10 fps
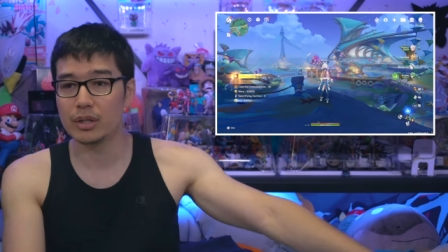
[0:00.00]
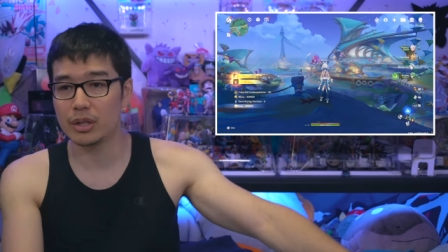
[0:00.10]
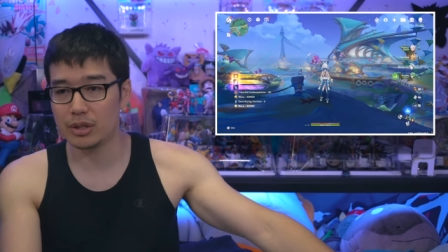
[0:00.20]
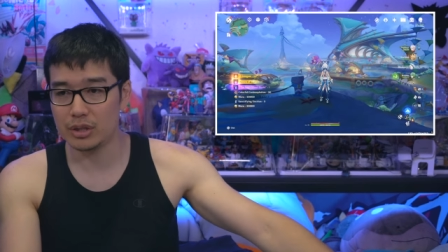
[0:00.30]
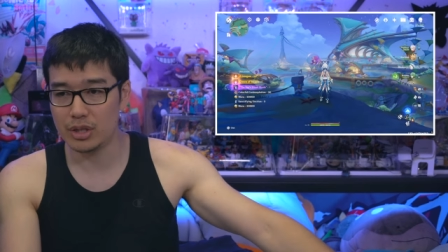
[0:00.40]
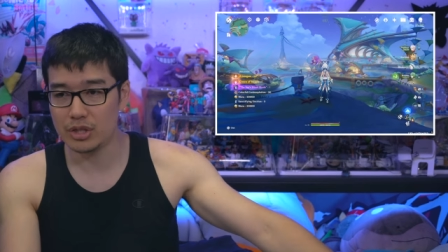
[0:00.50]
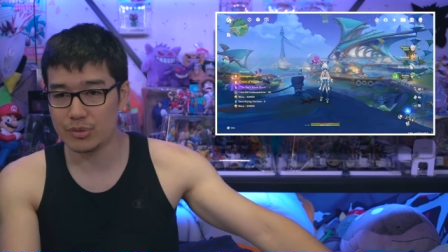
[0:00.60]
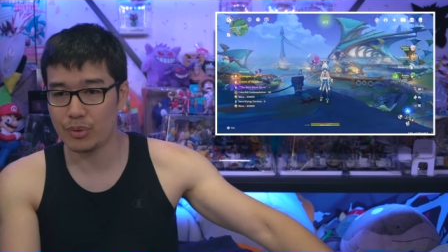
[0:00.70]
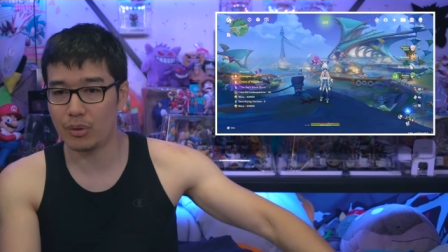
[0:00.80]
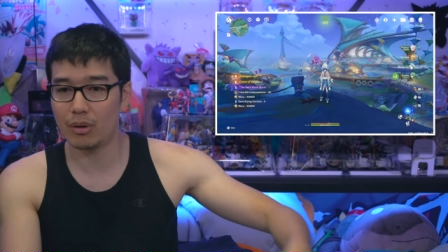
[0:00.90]
Kinich
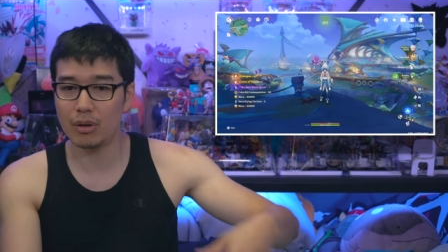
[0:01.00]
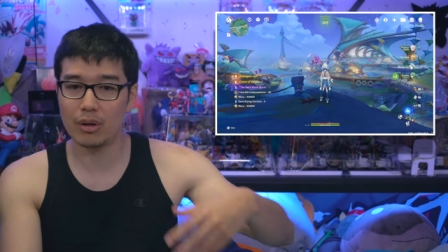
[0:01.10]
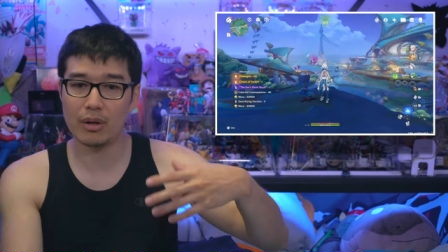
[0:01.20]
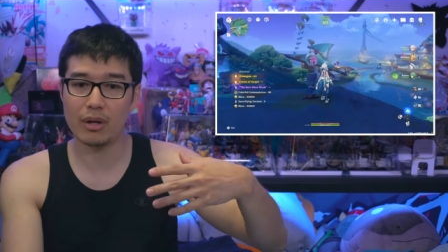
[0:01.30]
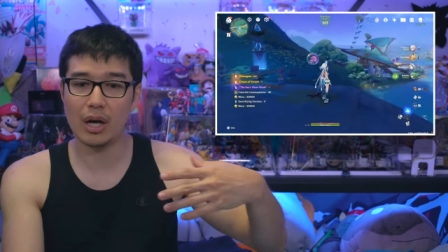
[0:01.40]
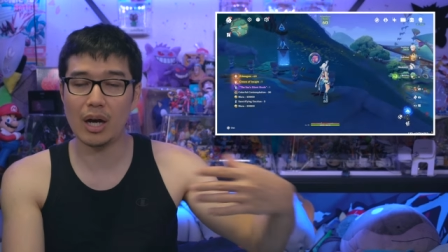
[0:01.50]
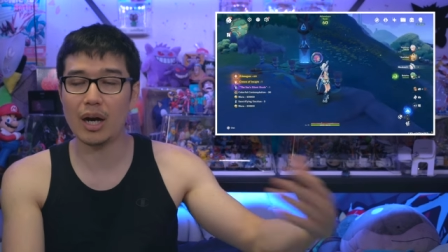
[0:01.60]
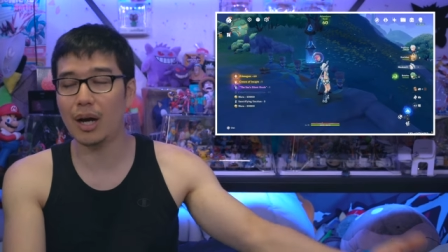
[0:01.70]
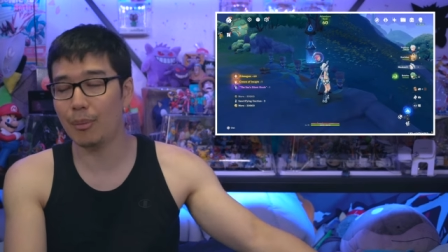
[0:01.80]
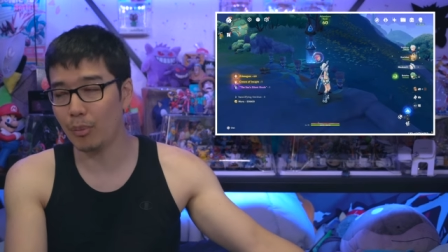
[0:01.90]
more,
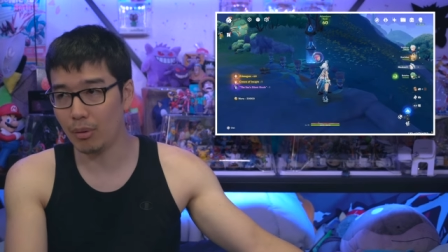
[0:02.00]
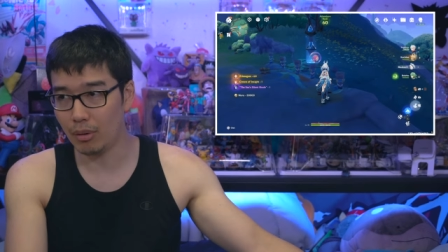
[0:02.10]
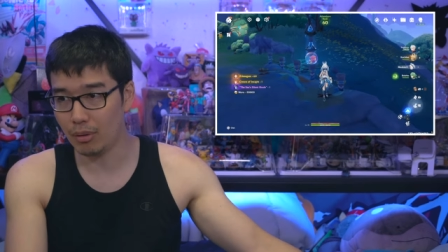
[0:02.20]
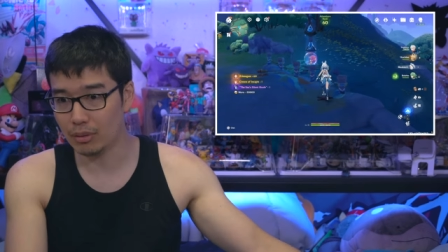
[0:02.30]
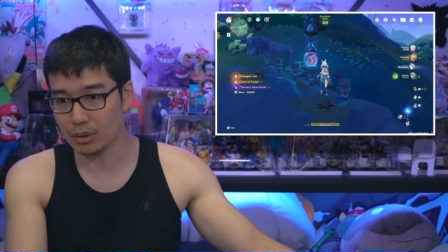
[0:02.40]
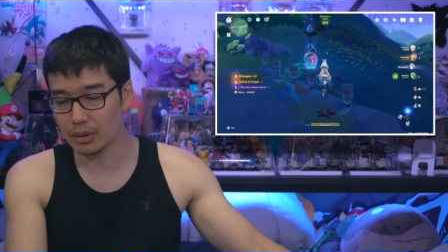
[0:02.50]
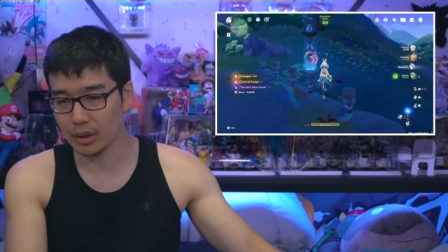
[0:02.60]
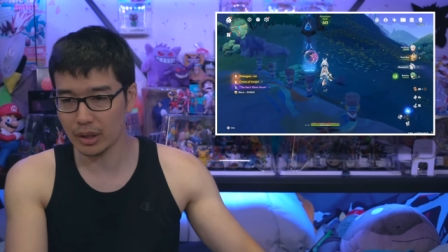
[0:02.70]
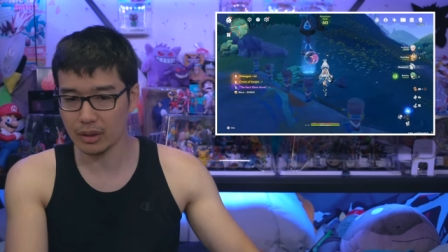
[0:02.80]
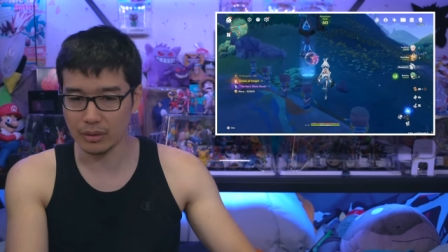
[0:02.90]
Aha more,
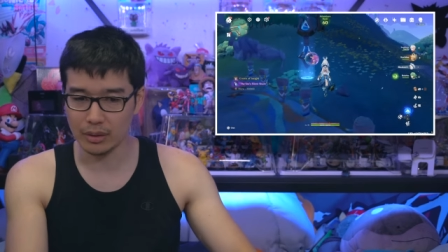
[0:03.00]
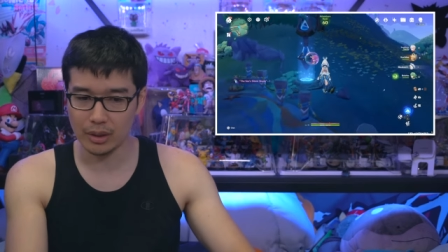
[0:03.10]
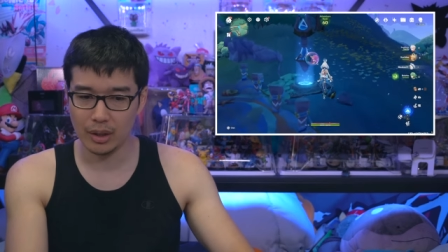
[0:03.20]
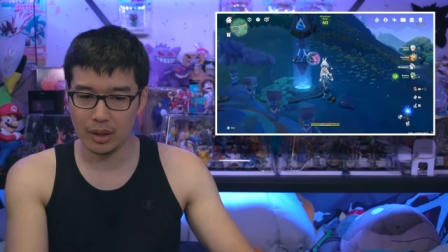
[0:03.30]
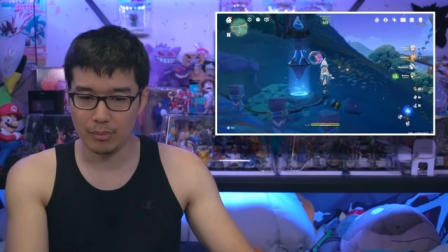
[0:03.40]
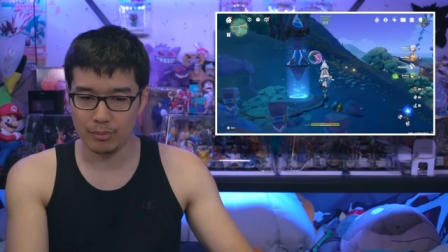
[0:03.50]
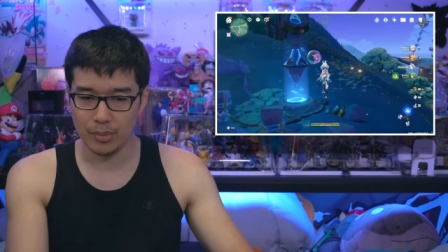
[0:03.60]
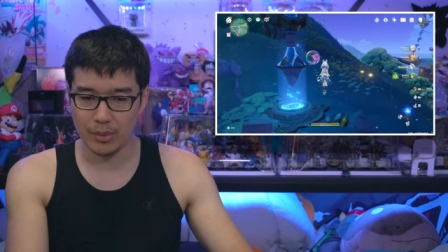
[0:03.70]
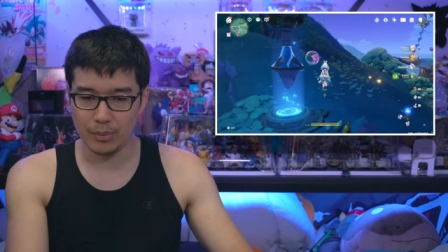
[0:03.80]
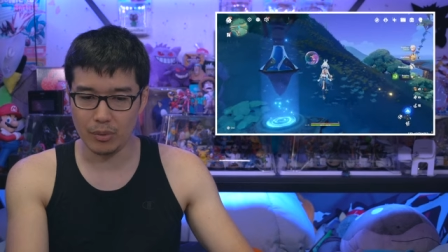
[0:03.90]
and
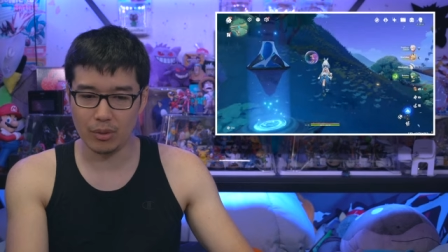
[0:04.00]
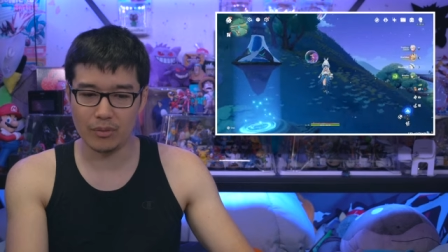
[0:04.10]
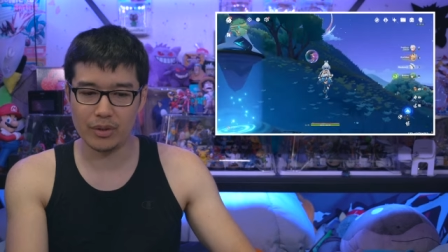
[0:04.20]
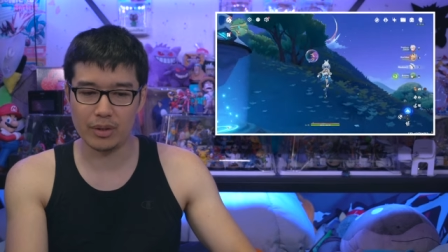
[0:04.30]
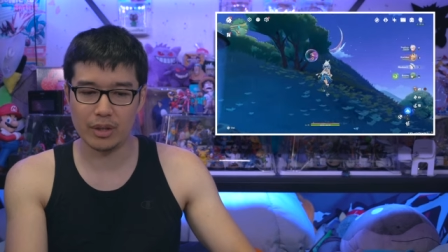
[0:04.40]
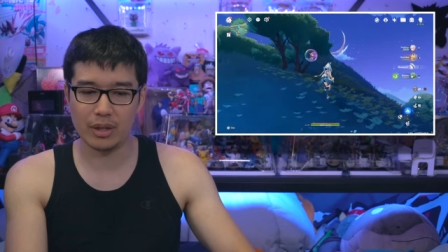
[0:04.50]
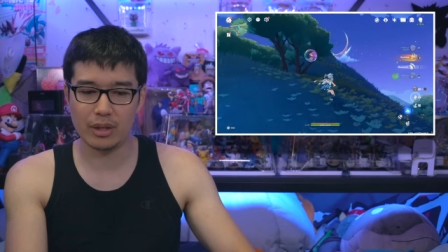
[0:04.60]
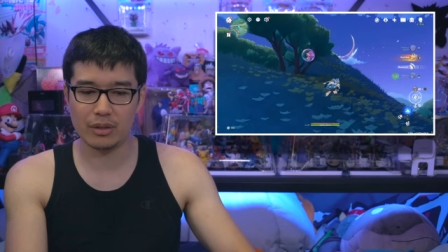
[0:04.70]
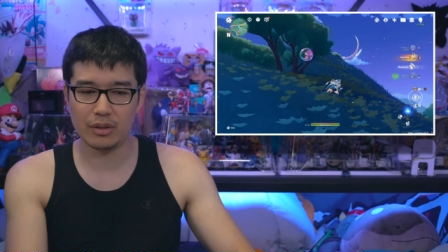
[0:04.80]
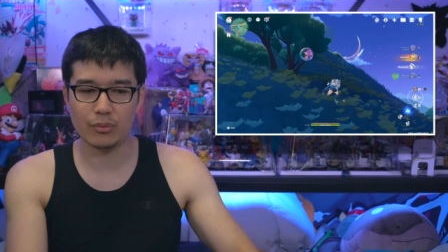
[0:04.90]
maybe more of the
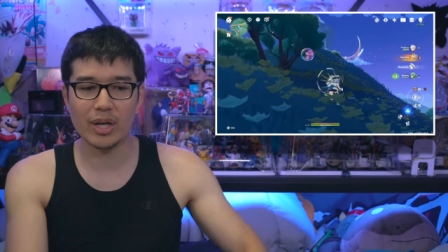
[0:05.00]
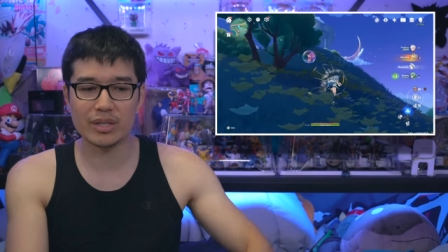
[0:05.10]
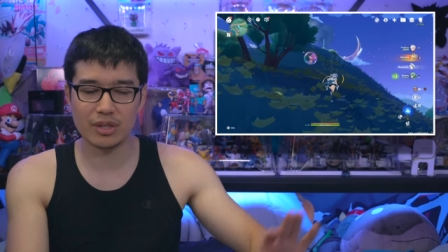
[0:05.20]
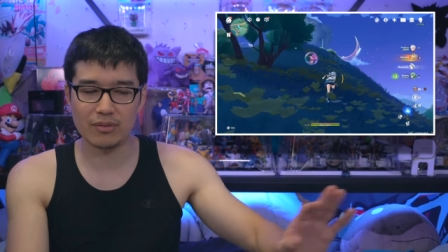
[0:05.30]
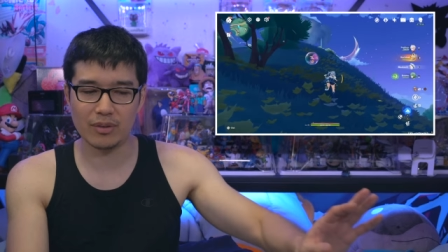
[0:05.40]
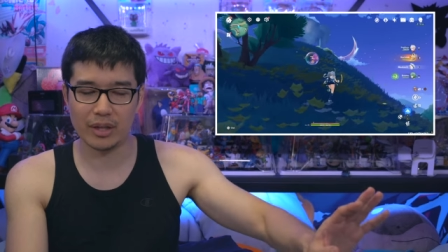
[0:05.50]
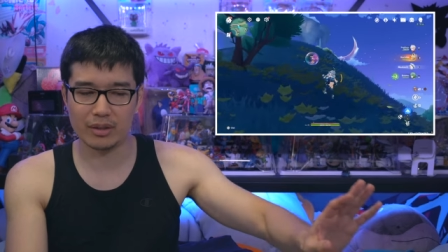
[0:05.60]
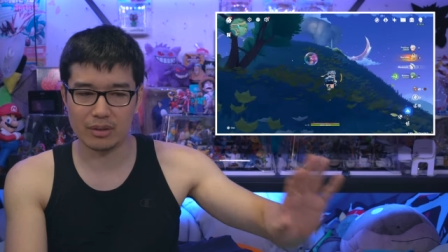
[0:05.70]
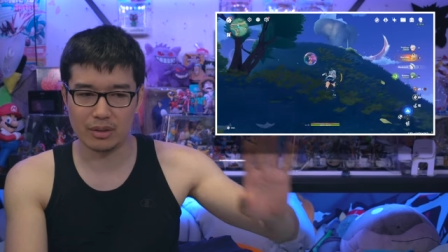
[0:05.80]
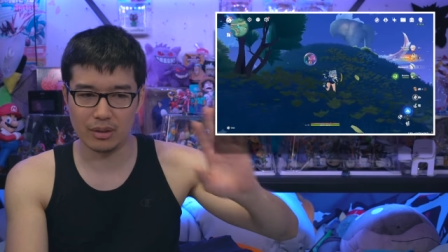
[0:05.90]
uh, the rest of
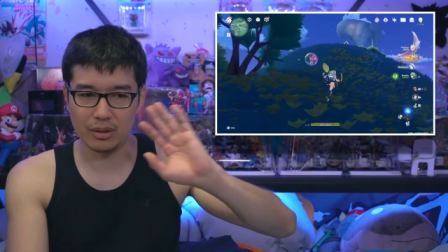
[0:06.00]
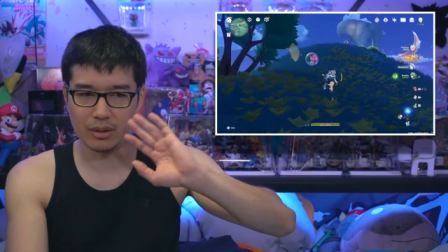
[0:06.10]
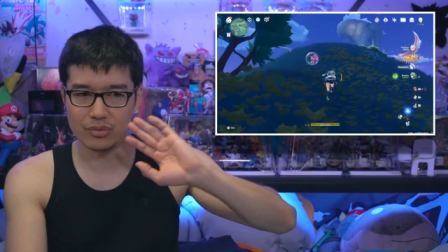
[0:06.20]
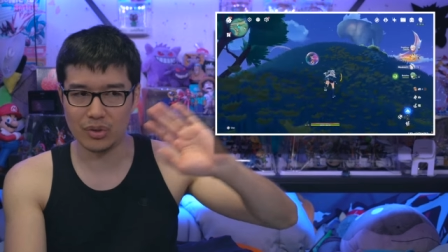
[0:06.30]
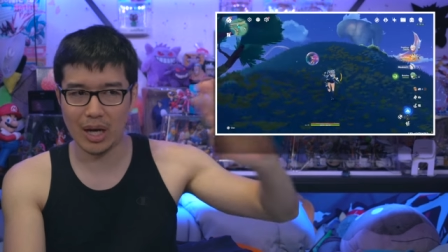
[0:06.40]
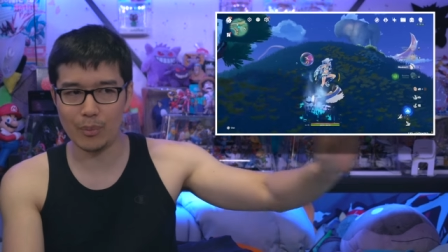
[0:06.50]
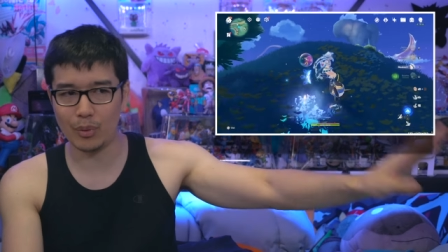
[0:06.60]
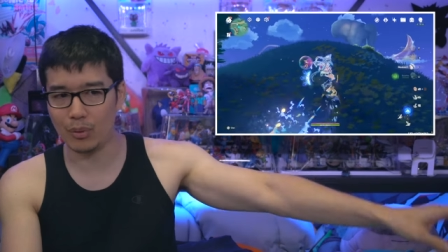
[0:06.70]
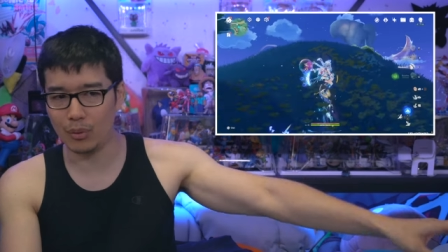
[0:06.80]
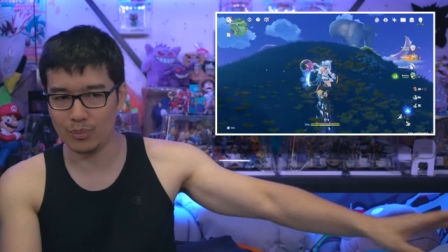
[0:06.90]
like the
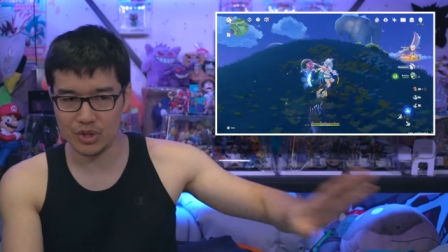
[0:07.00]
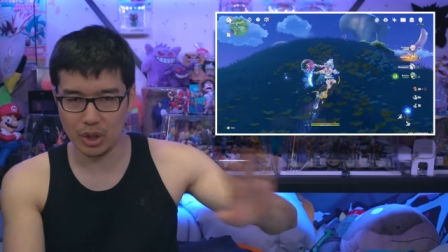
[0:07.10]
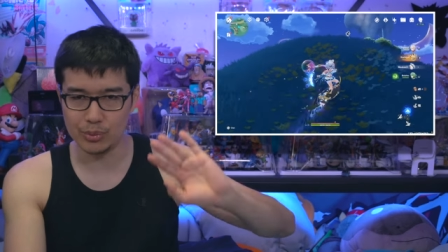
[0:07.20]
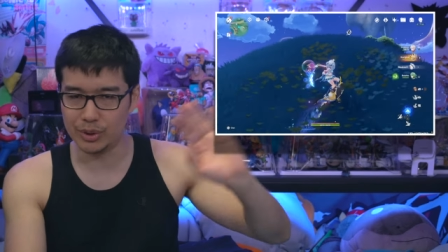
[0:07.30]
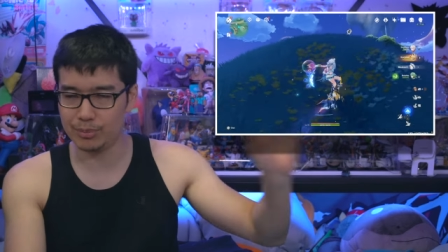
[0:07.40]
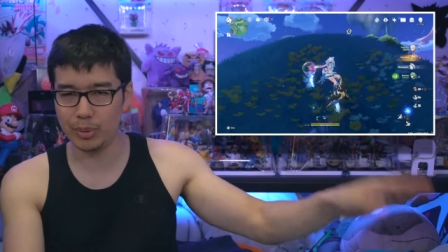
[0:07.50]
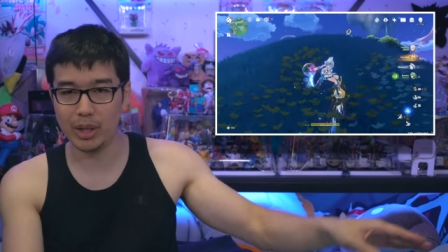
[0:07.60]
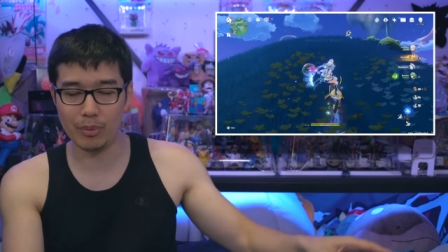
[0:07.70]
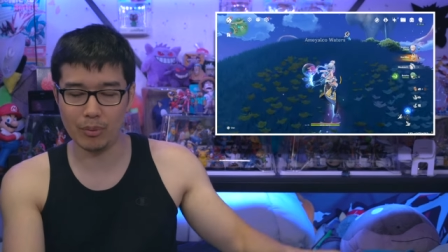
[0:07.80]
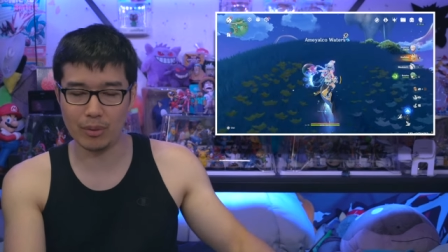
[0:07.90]
tribal chosen
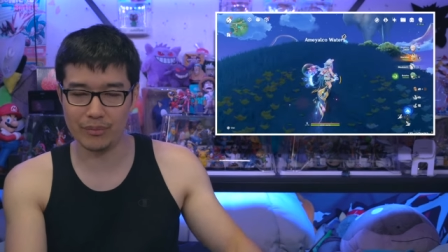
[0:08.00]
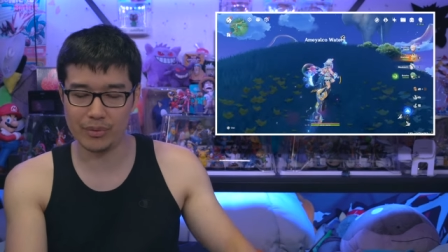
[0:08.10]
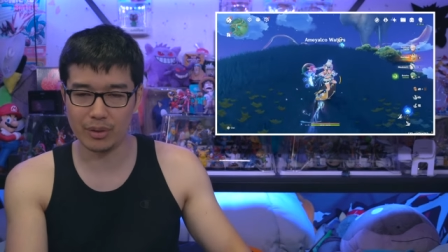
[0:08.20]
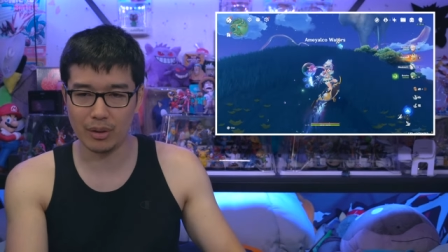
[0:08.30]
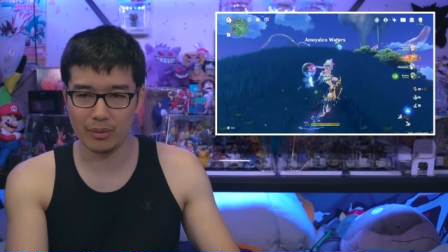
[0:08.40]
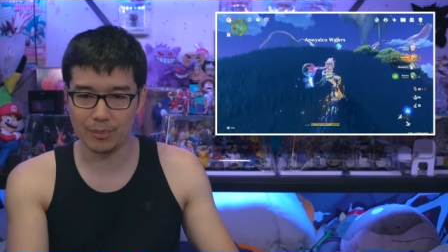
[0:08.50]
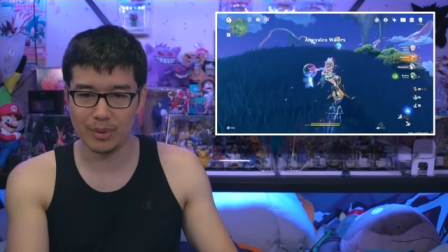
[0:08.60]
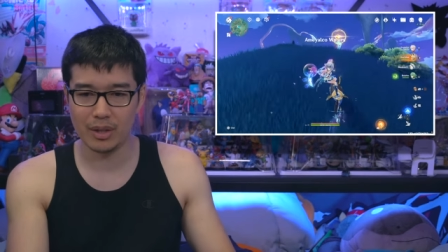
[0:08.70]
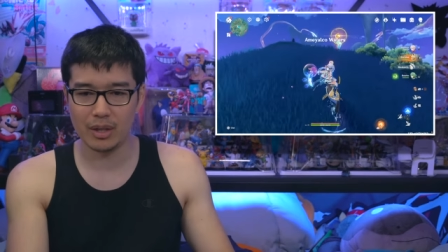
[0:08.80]
people, whatever you call them,